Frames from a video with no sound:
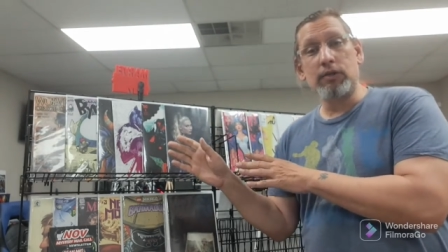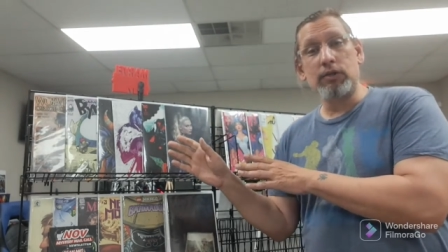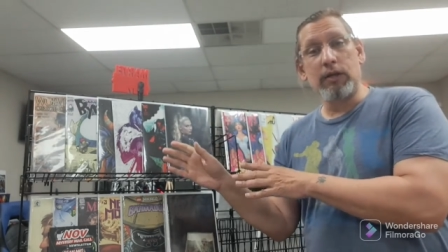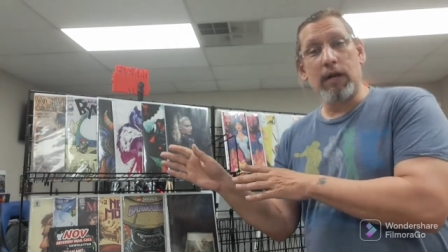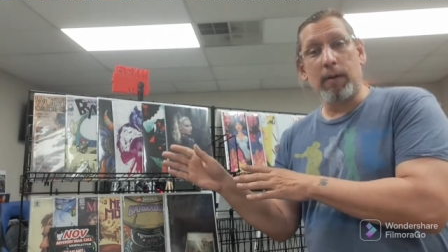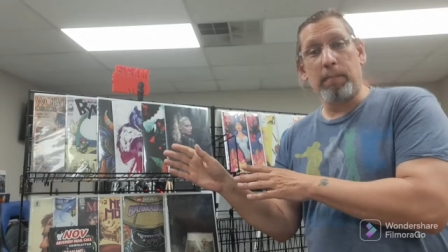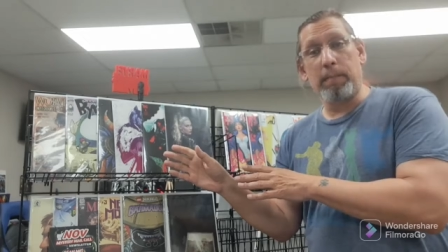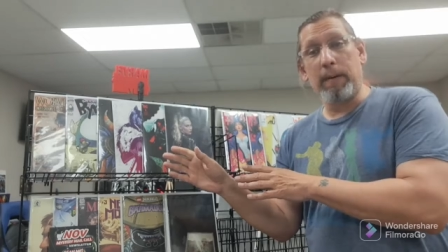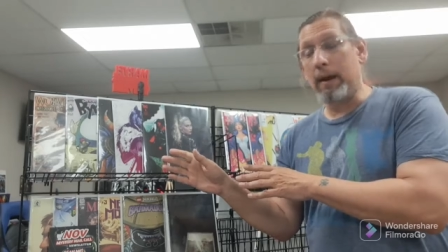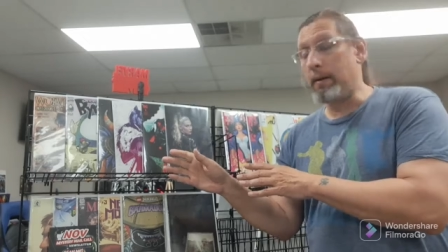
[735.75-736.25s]

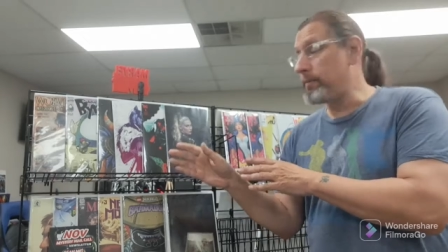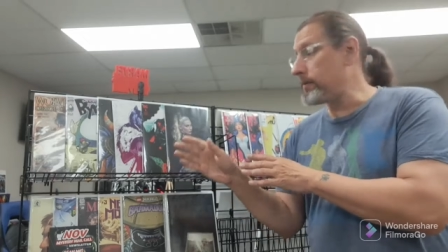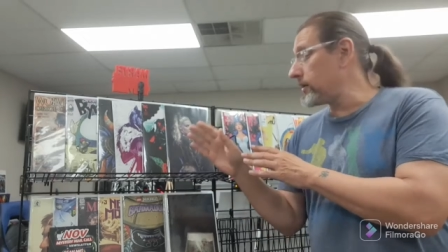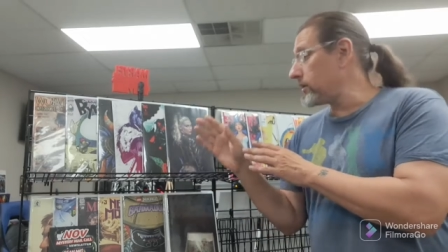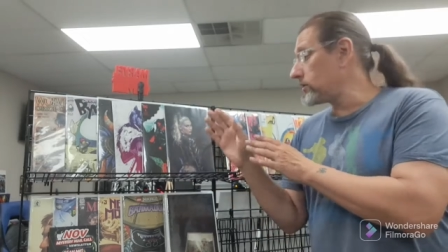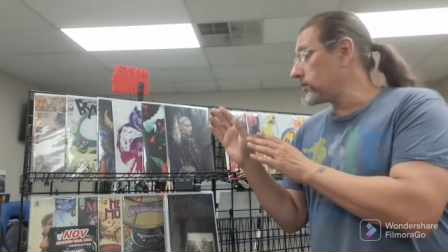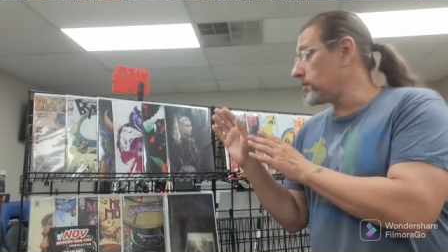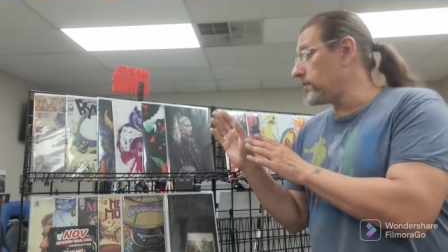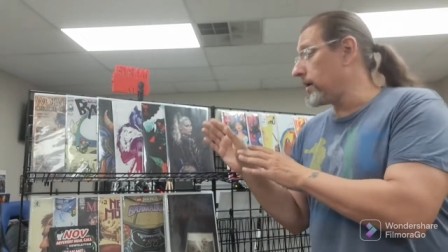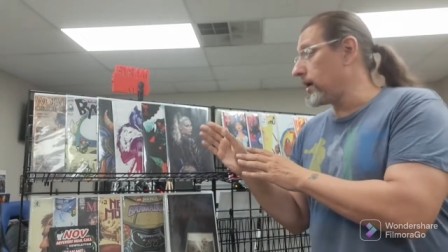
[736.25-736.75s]
Check back with
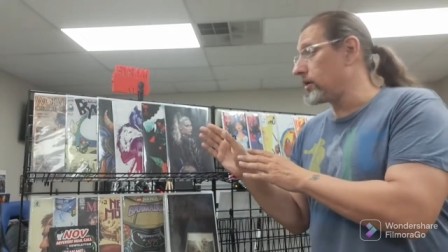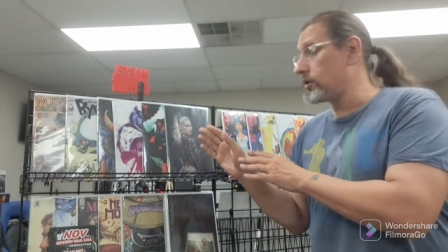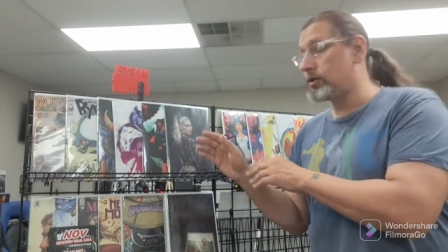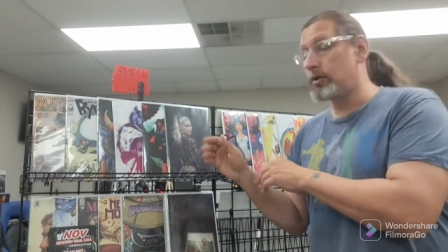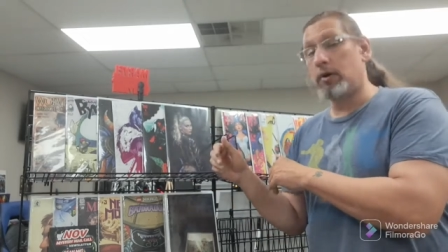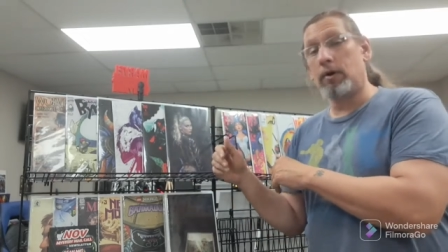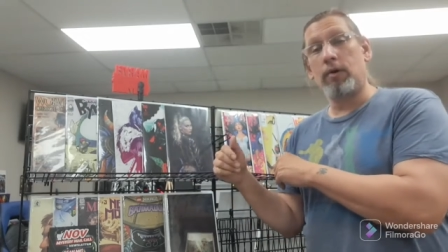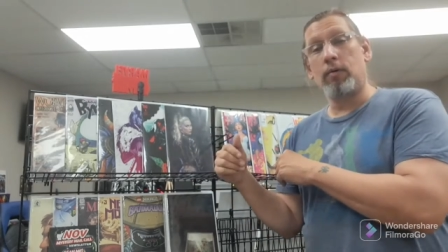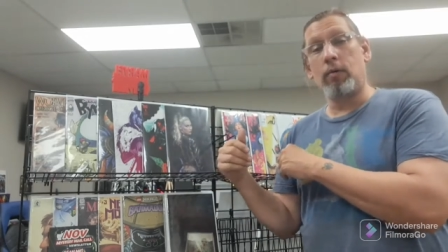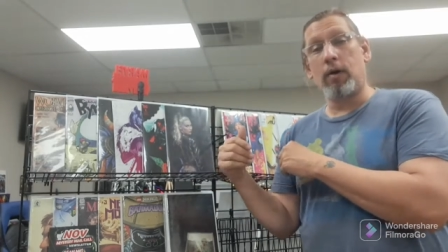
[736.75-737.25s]
us to make
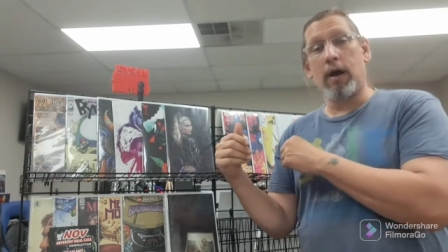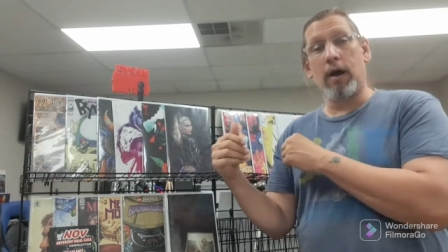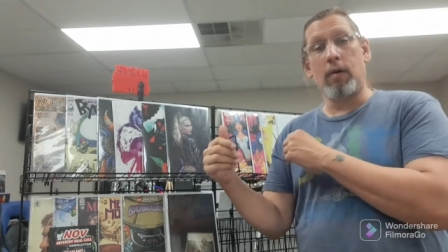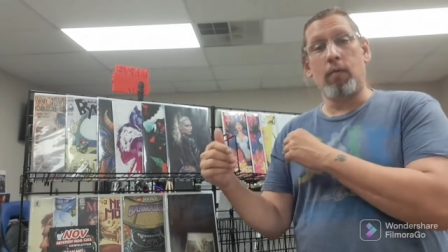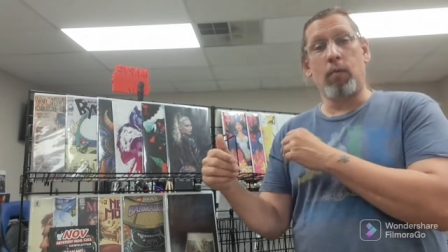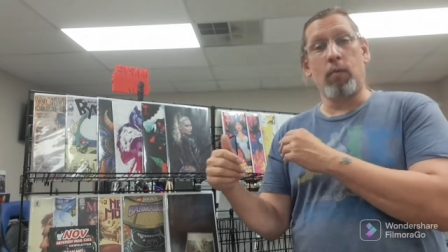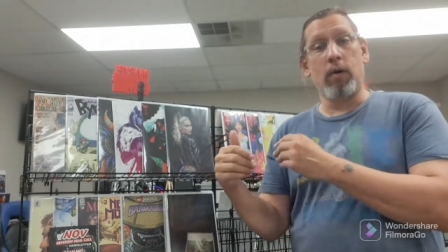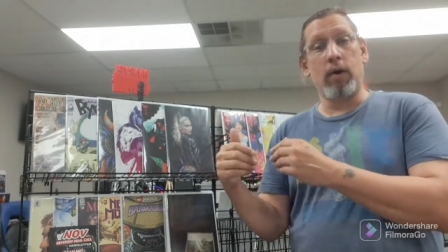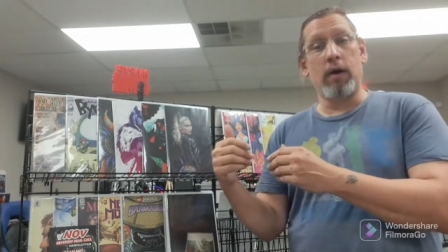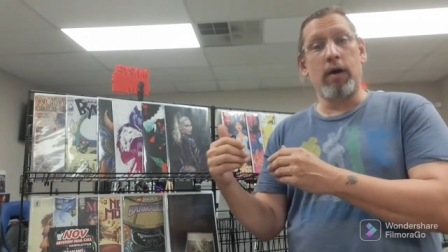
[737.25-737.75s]
sure uh,
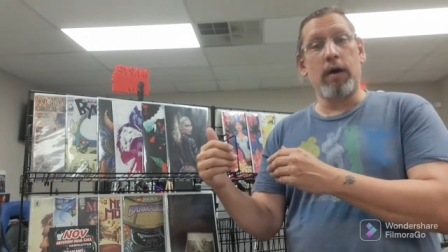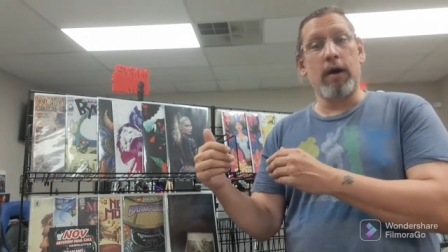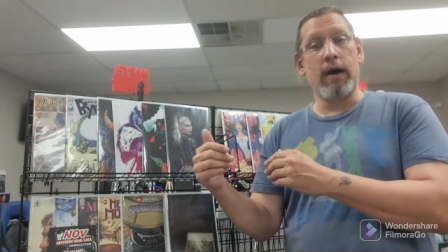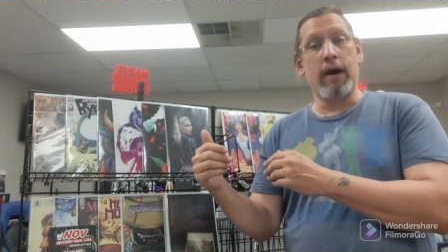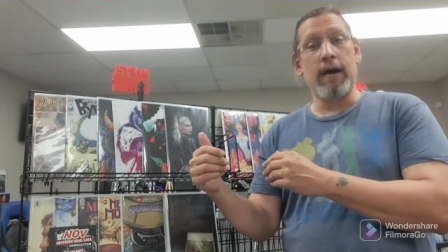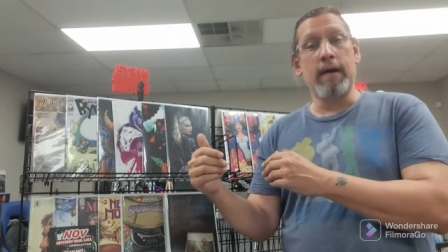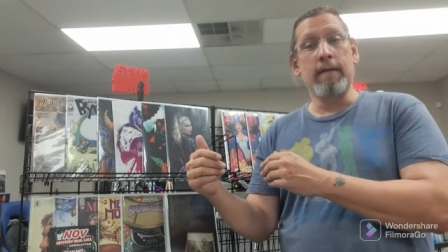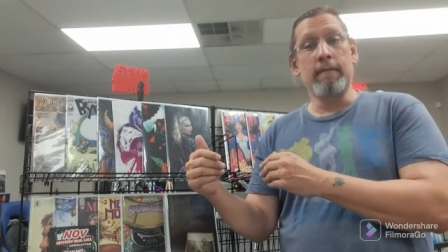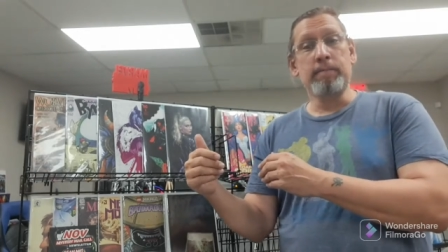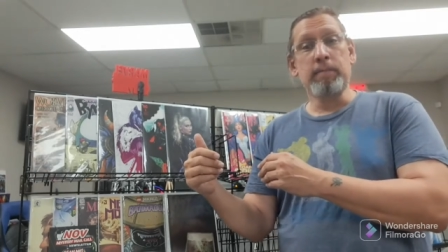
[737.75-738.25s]
we're
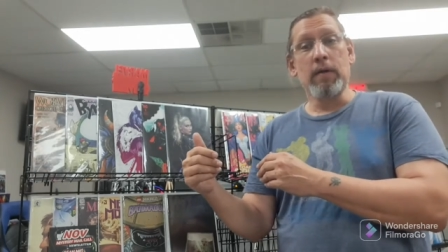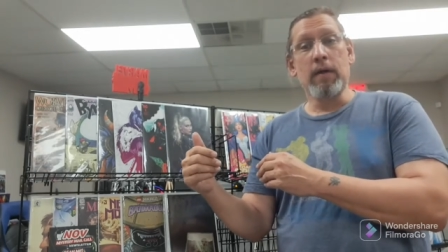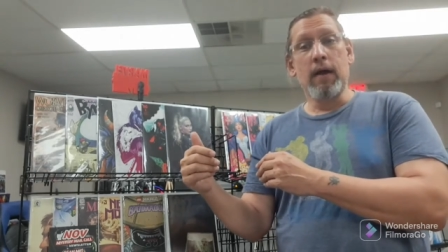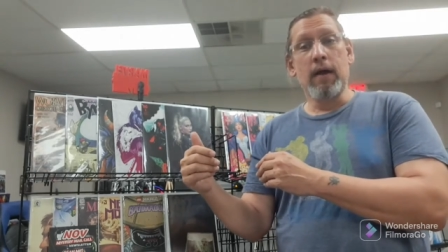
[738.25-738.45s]
uh,